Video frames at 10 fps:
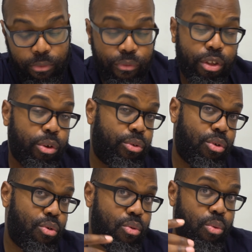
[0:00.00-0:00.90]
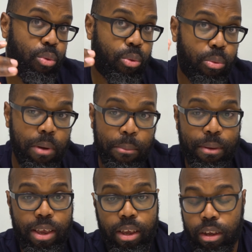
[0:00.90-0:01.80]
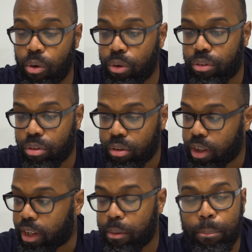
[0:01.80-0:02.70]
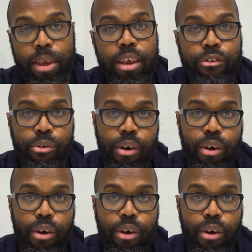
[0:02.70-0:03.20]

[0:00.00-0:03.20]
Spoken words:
For those of you who might be going to like the beach or